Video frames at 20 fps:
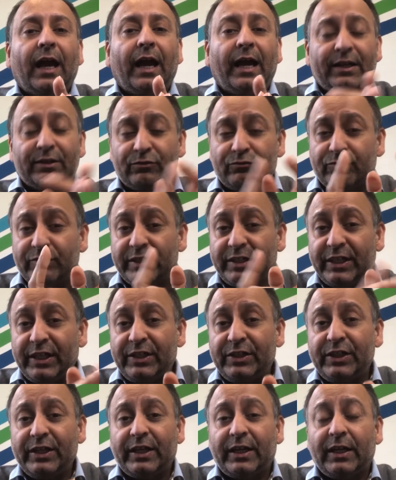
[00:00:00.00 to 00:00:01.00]
and
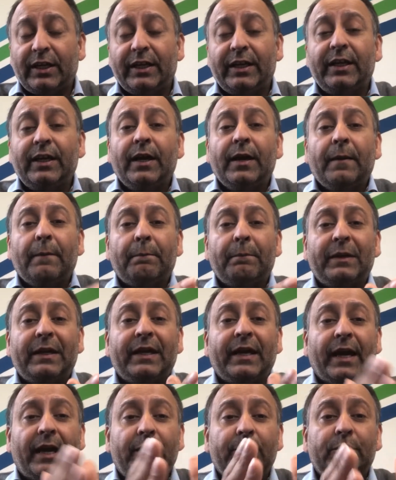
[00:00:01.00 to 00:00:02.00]
strategically
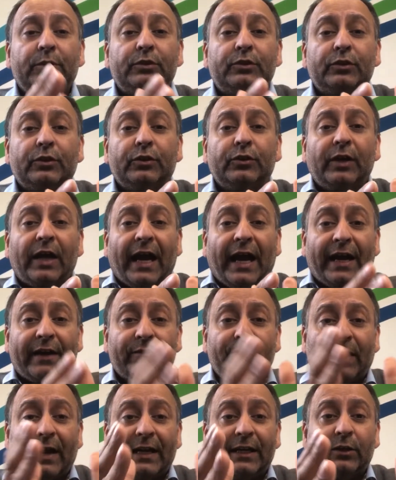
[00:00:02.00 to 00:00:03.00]
being able to
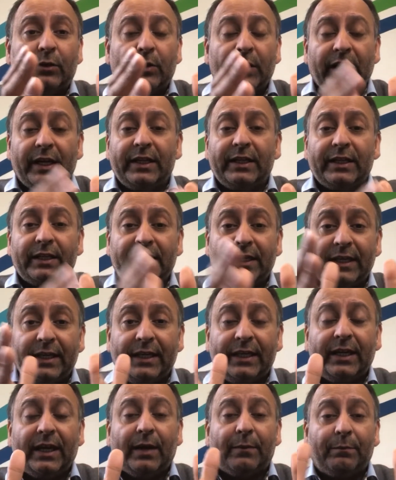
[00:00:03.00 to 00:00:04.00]
add value in the
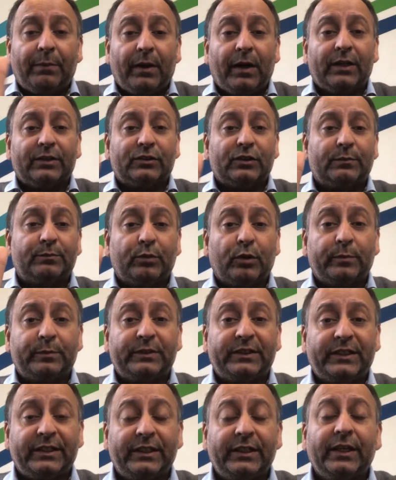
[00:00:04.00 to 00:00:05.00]
key parts of the
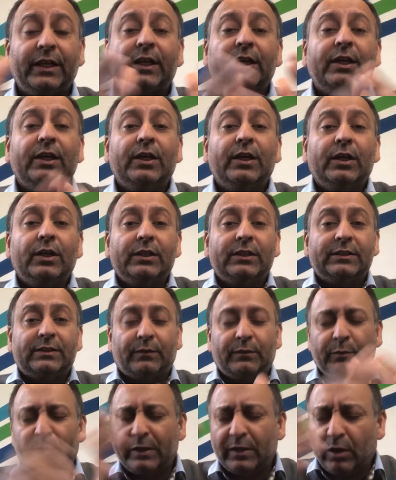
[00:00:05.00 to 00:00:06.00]
property,
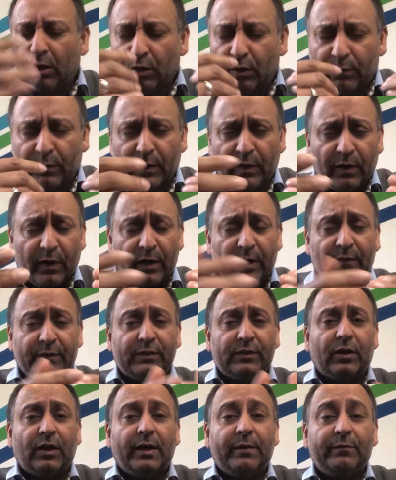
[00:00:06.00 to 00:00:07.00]
something we can go over another
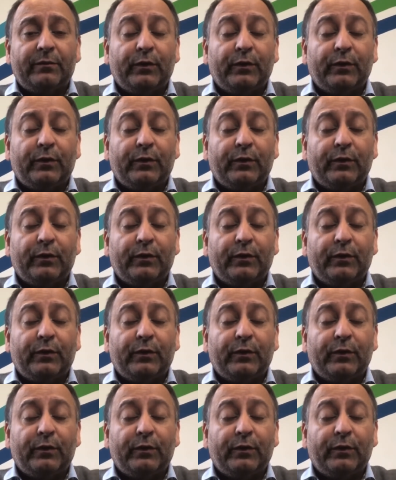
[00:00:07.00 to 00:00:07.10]
time.